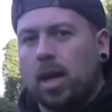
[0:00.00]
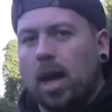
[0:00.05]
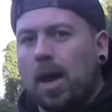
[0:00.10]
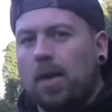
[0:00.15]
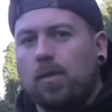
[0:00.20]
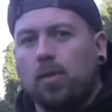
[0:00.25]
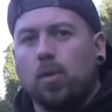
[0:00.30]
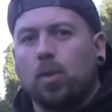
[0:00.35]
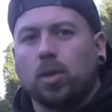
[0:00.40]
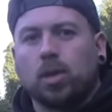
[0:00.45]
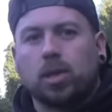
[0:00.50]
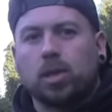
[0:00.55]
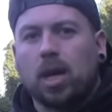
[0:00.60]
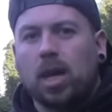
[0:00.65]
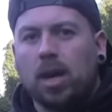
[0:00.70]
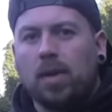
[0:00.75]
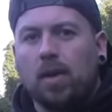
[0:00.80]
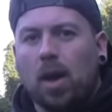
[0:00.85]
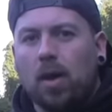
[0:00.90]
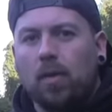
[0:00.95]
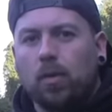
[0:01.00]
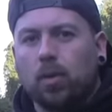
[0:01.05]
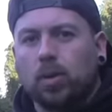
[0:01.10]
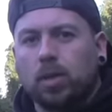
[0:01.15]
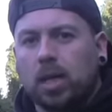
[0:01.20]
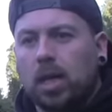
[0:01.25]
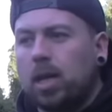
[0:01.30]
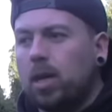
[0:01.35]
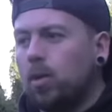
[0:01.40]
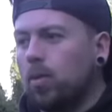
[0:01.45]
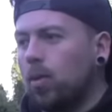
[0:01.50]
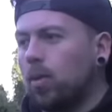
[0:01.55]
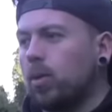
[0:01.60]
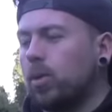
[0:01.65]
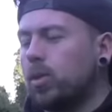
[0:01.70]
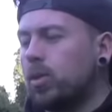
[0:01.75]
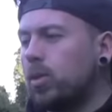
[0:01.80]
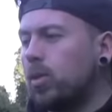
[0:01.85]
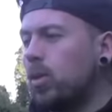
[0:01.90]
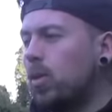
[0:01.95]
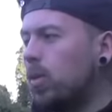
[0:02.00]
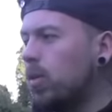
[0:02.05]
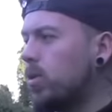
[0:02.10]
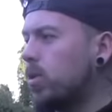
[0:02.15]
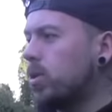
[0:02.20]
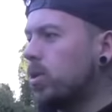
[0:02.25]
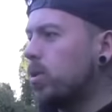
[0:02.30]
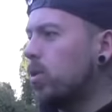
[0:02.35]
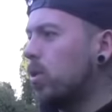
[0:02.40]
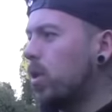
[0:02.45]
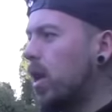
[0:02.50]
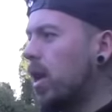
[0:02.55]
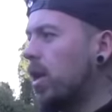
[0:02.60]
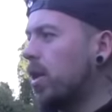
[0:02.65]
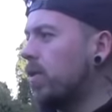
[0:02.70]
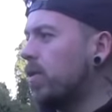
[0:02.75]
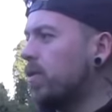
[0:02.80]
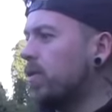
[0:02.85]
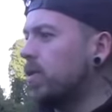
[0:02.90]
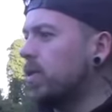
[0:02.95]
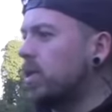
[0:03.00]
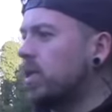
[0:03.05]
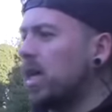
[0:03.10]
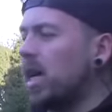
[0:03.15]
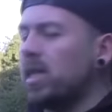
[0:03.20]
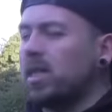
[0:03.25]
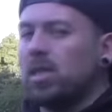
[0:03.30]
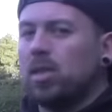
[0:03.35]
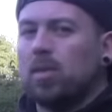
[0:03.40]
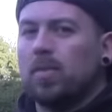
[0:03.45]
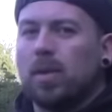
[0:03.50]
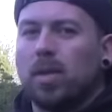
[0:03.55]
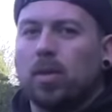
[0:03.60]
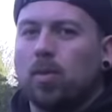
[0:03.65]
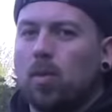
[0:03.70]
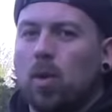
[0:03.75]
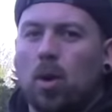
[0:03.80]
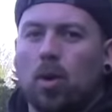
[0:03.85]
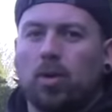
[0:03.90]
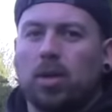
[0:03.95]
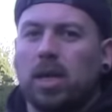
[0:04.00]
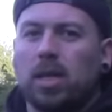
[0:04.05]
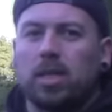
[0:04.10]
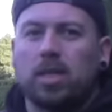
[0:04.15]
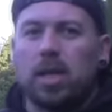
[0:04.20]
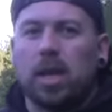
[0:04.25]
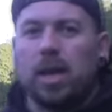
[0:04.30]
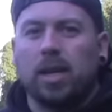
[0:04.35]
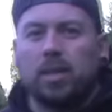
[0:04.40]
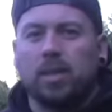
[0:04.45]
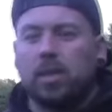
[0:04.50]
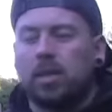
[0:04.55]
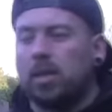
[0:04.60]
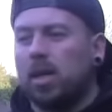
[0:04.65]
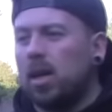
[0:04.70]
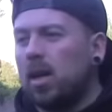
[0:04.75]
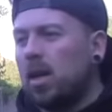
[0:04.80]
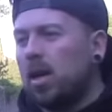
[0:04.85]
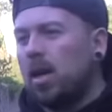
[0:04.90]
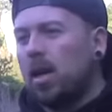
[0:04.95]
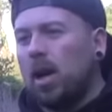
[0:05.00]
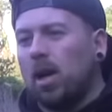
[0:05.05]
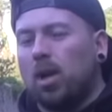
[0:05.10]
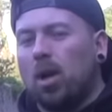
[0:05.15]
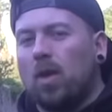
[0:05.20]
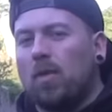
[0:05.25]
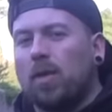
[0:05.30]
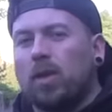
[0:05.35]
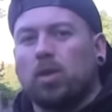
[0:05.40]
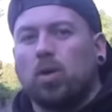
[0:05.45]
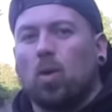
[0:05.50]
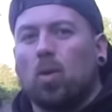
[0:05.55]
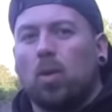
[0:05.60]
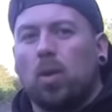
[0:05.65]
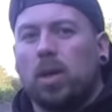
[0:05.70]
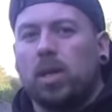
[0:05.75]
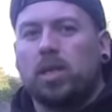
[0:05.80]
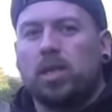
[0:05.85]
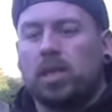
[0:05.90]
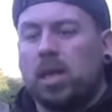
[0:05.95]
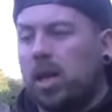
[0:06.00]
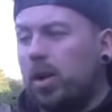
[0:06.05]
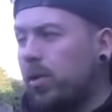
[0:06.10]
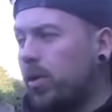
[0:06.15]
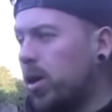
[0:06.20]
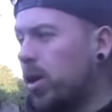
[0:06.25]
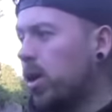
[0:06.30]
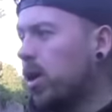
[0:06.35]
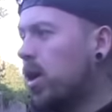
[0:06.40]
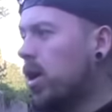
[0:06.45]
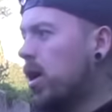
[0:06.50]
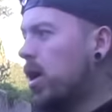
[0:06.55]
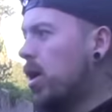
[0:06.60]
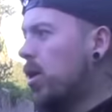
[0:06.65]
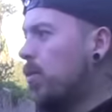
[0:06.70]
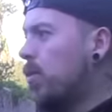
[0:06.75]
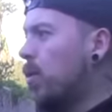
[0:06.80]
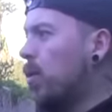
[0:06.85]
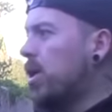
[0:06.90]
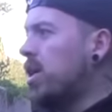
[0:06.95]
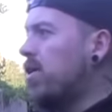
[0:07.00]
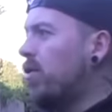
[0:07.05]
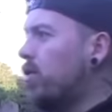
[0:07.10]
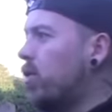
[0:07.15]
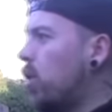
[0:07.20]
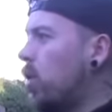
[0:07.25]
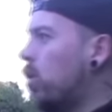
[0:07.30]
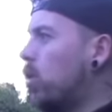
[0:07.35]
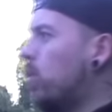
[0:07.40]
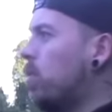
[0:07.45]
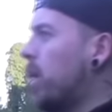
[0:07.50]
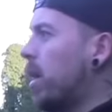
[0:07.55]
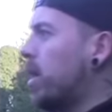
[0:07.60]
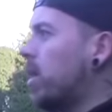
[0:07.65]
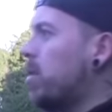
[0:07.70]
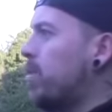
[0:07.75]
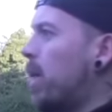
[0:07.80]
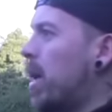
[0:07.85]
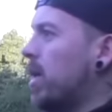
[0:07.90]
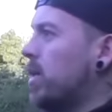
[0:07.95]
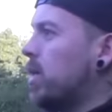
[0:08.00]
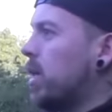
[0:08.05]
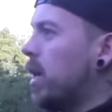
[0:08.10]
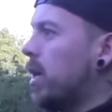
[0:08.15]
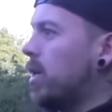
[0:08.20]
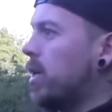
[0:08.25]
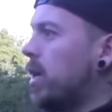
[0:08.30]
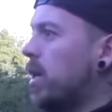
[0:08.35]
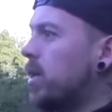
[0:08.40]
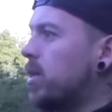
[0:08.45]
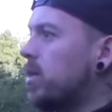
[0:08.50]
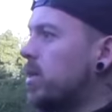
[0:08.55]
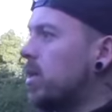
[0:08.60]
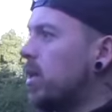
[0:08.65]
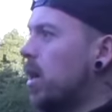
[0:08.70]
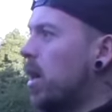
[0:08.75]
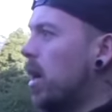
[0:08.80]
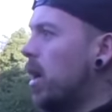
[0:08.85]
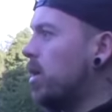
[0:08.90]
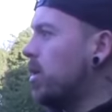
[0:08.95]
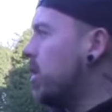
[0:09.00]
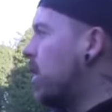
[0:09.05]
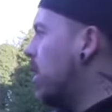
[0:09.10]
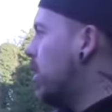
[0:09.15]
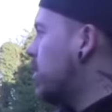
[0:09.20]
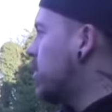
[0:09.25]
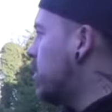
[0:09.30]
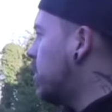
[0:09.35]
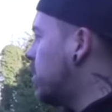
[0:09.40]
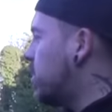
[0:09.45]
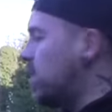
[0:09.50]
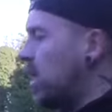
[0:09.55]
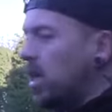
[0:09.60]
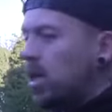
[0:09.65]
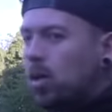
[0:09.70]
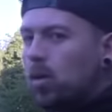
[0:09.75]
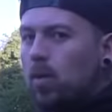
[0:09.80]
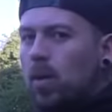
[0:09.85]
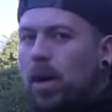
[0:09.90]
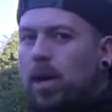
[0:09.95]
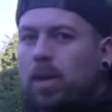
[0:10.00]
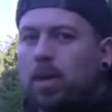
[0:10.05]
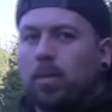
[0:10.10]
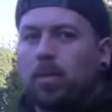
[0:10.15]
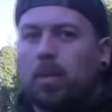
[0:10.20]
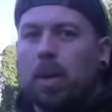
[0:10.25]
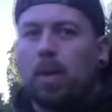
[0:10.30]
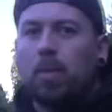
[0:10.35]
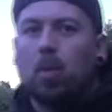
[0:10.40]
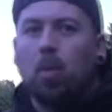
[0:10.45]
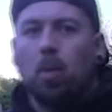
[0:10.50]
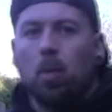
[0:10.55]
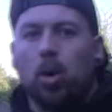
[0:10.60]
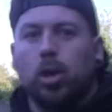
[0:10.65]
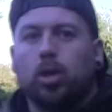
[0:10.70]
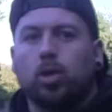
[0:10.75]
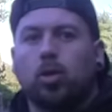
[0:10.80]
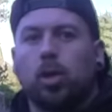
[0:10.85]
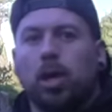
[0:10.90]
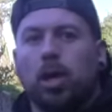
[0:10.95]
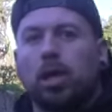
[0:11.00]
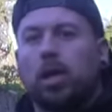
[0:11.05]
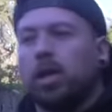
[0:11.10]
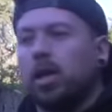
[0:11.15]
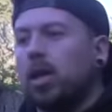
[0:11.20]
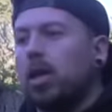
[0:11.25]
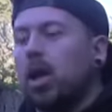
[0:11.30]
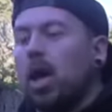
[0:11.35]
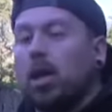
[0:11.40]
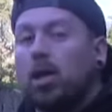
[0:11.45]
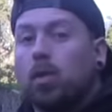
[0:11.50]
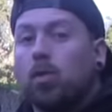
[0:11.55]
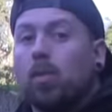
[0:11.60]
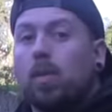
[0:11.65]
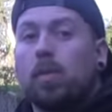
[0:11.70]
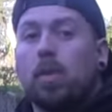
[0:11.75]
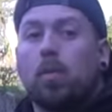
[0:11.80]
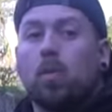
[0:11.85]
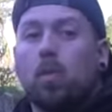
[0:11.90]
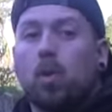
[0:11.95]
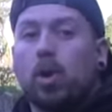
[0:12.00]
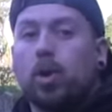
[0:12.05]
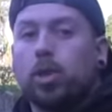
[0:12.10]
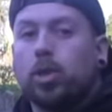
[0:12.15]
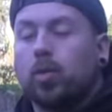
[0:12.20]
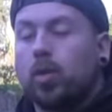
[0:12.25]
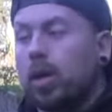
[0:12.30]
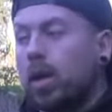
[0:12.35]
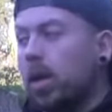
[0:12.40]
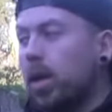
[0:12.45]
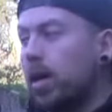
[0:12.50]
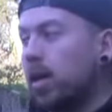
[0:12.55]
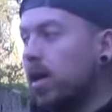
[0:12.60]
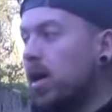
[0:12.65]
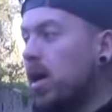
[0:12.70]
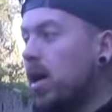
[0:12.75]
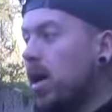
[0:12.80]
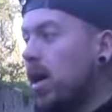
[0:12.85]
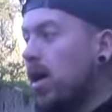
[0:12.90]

everyone's everyone's equal there's no there's no kind of sexism in the world these days it's a lot of it's all hysteria but when you've got look back at the past like this and, and you see the way that people were treated and, and the women were treated